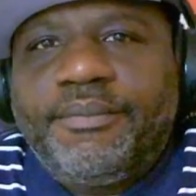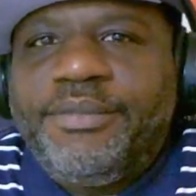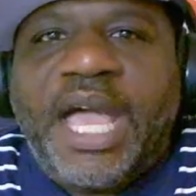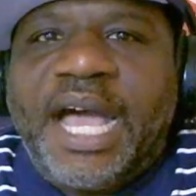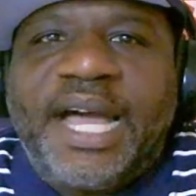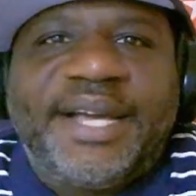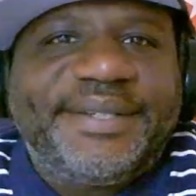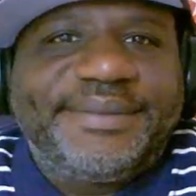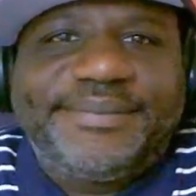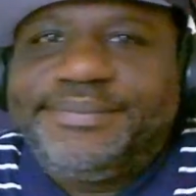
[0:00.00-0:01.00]

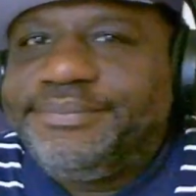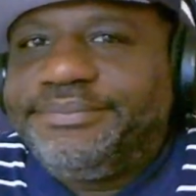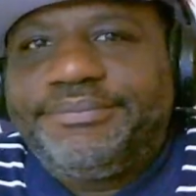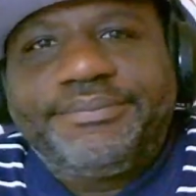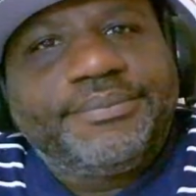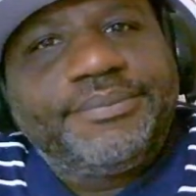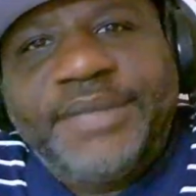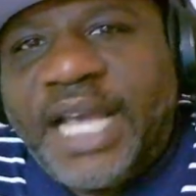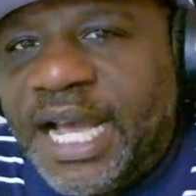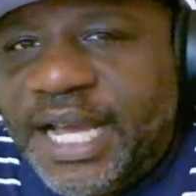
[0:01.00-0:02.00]

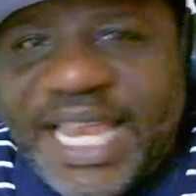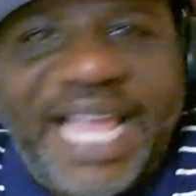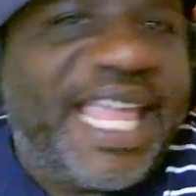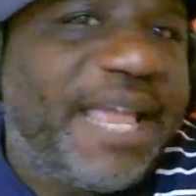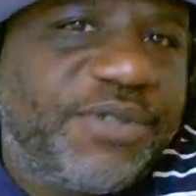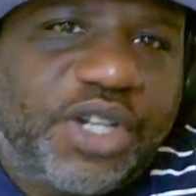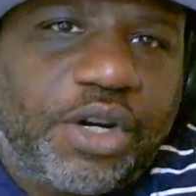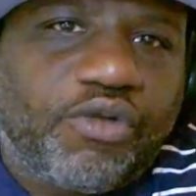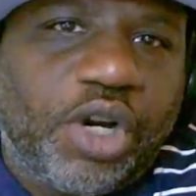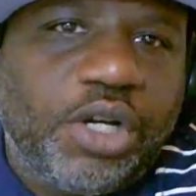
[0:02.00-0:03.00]
Nah, that game was on
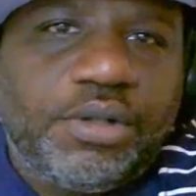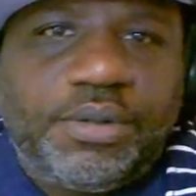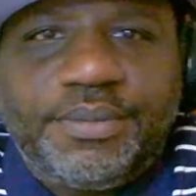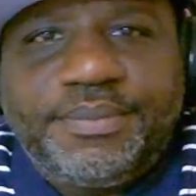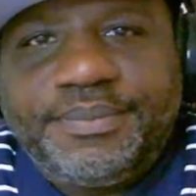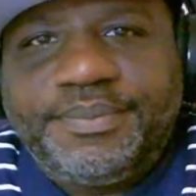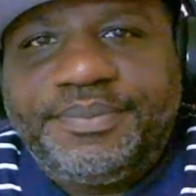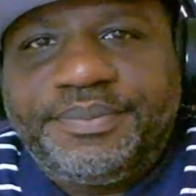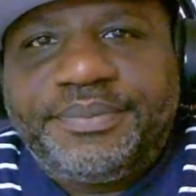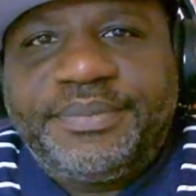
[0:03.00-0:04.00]
the road.
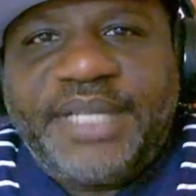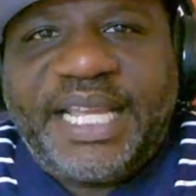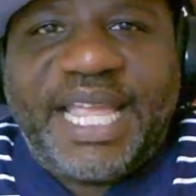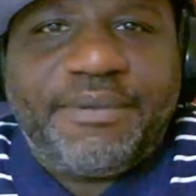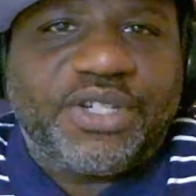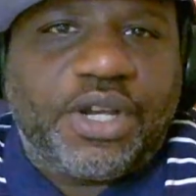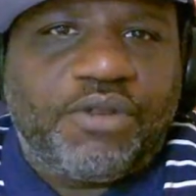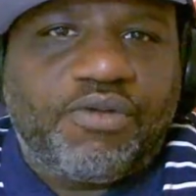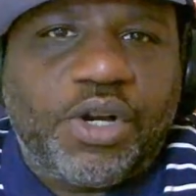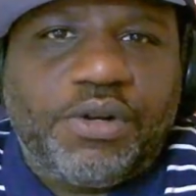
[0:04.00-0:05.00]
That game was on
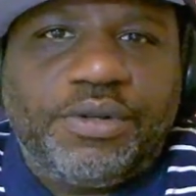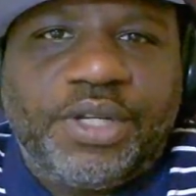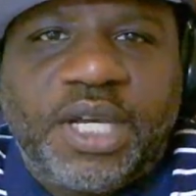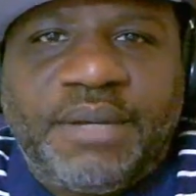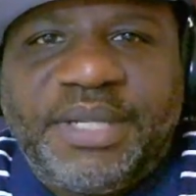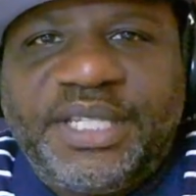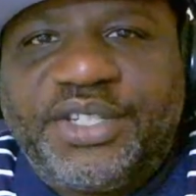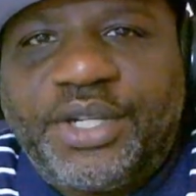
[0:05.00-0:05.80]
the road, you know what I mean?